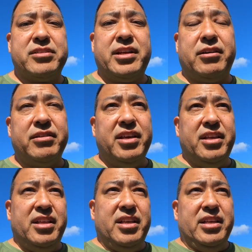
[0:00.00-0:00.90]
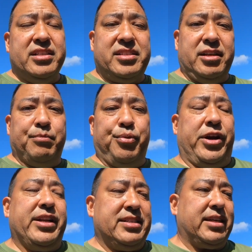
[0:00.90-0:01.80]
now. Still
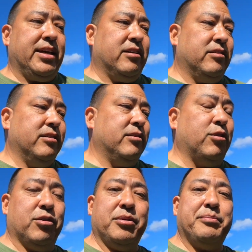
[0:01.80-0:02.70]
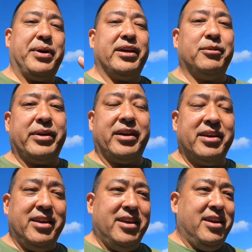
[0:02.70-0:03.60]
bright as hell. Oh, by the way,
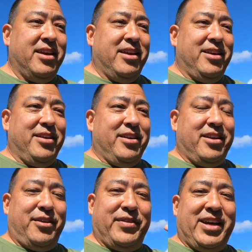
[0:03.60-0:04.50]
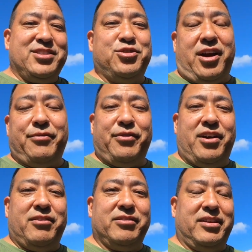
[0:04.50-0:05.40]
if you guys drive
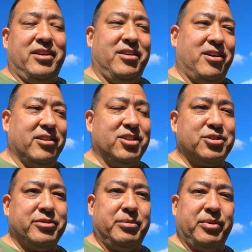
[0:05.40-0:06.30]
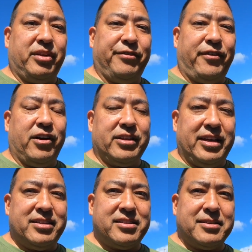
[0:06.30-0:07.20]
around on the street with your fog
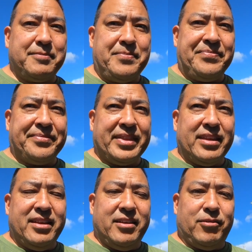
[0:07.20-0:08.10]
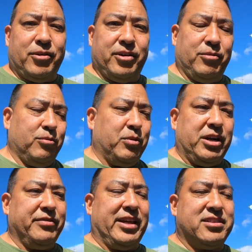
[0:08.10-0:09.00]
lights or your
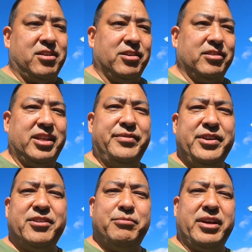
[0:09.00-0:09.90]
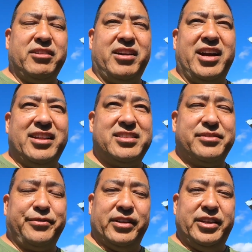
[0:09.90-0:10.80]
whatever lights on, even your regular highlights
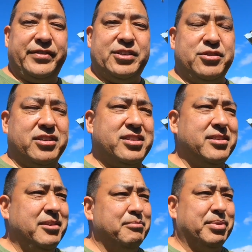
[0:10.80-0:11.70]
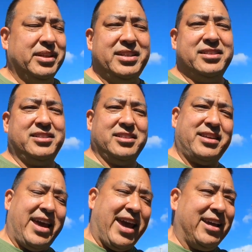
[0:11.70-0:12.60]
for lifted trucks, please just
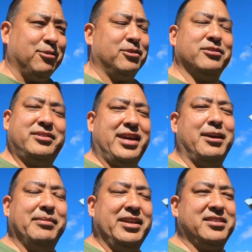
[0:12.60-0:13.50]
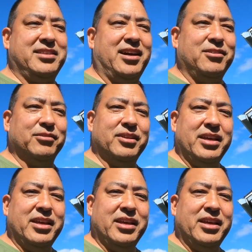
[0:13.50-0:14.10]
angle those damn lights down.